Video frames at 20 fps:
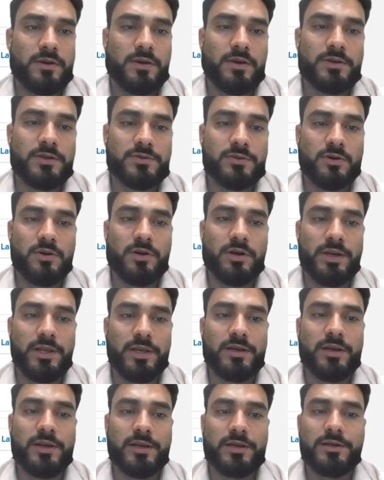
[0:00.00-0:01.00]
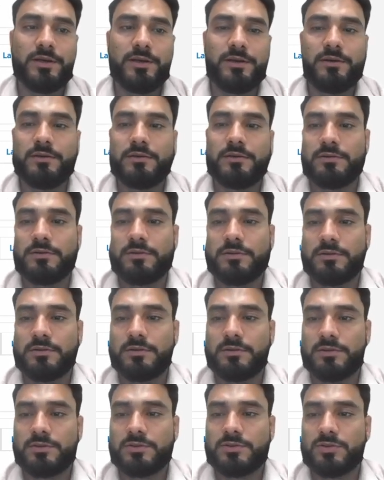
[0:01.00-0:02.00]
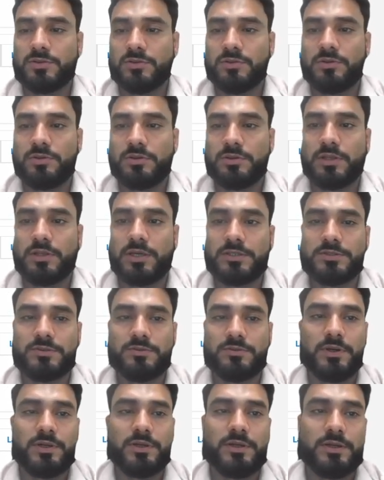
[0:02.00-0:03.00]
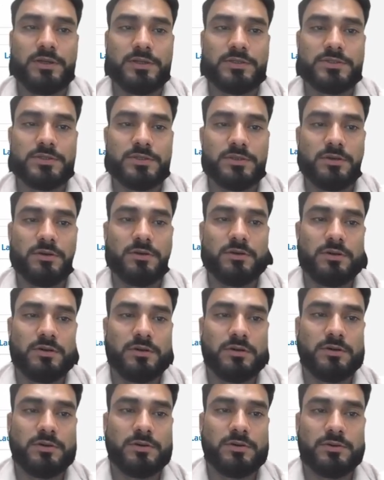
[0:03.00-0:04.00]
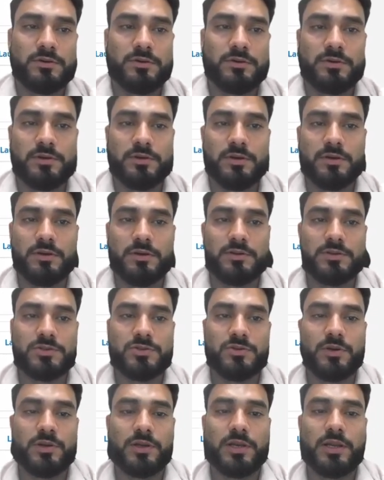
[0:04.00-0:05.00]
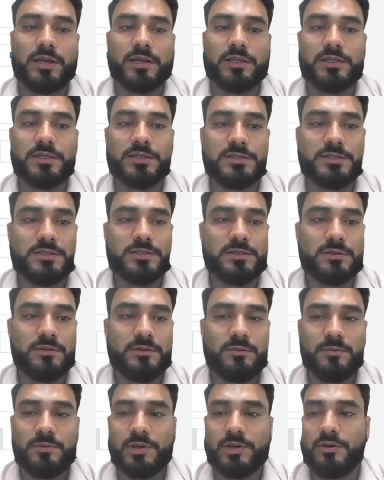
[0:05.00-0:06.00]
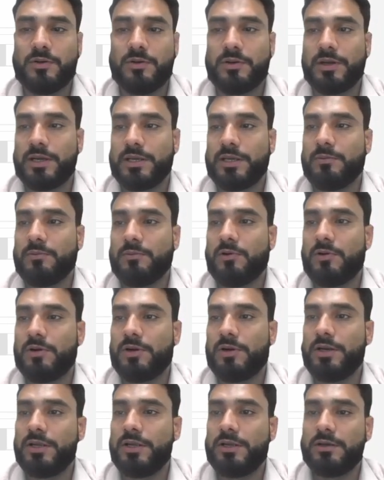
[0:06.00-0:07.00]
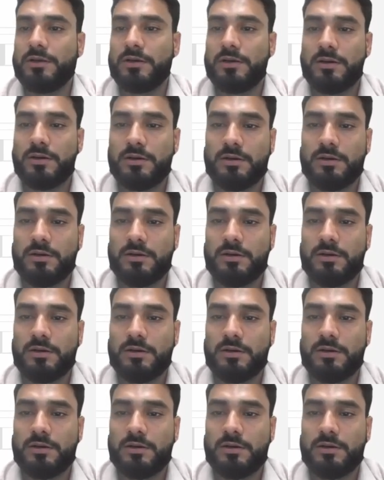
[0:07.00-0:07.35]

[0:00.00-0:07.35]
It's already connected, so that's why it's showing like this, because I have already